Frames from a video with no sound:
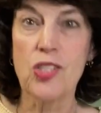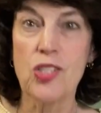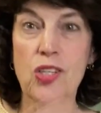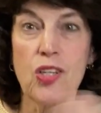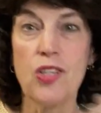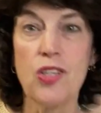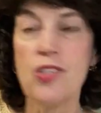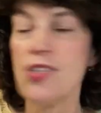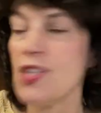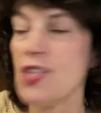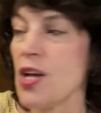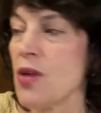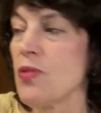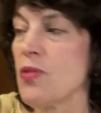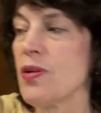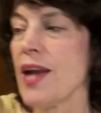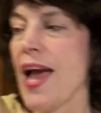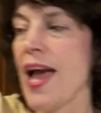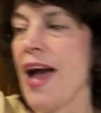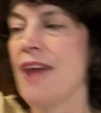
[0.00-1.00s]
So you
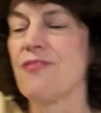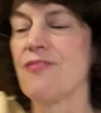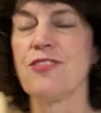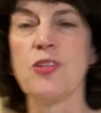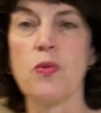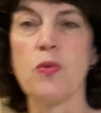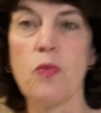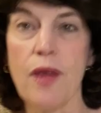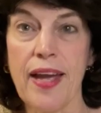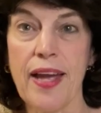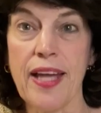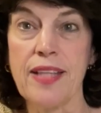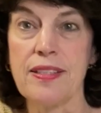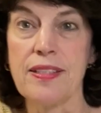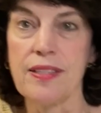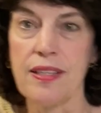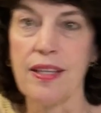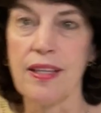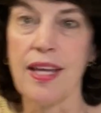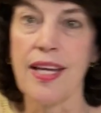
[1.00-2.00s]
don't have to
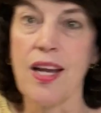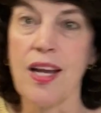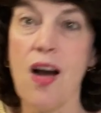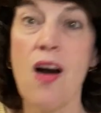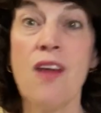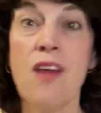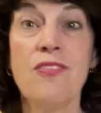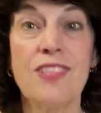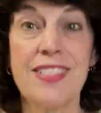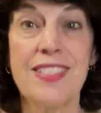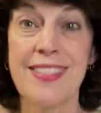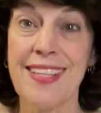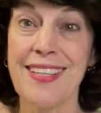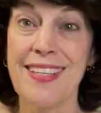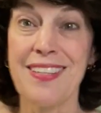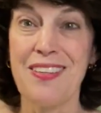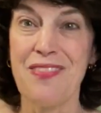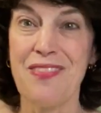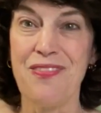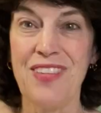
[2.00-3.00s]
wait till like all of a
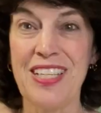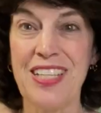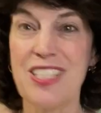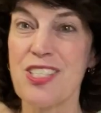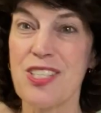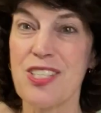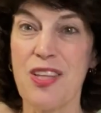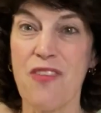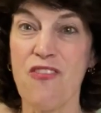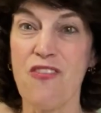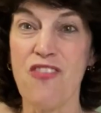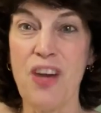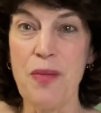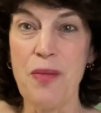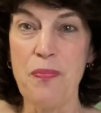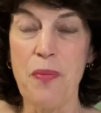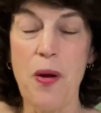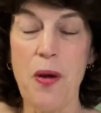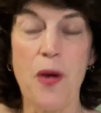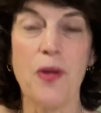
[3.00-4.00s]
sudden you finish the
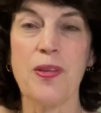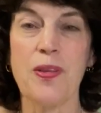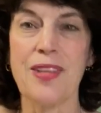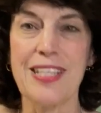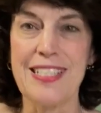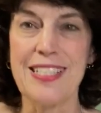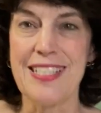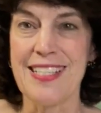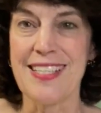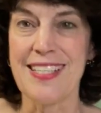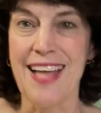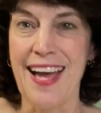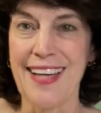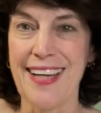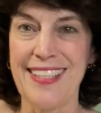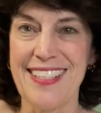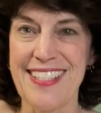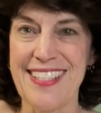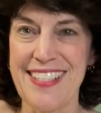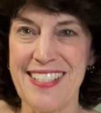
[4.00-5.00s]
fun part and the
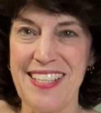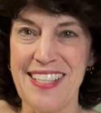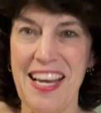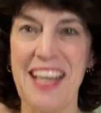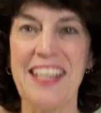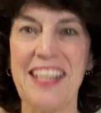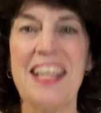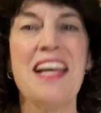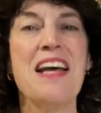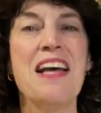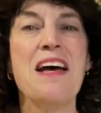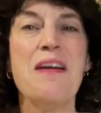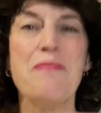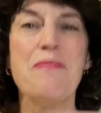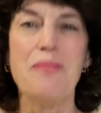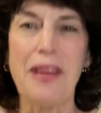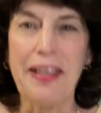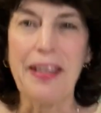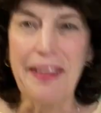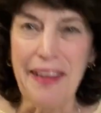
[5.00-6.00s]
design is done,
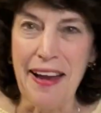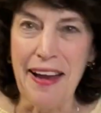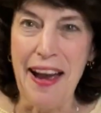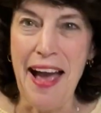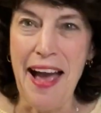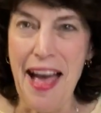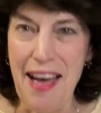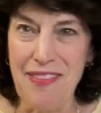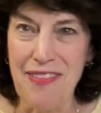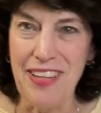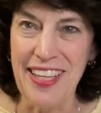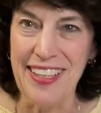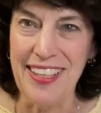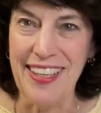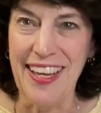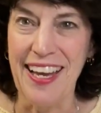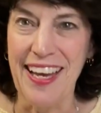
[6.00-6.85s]
but you haven't,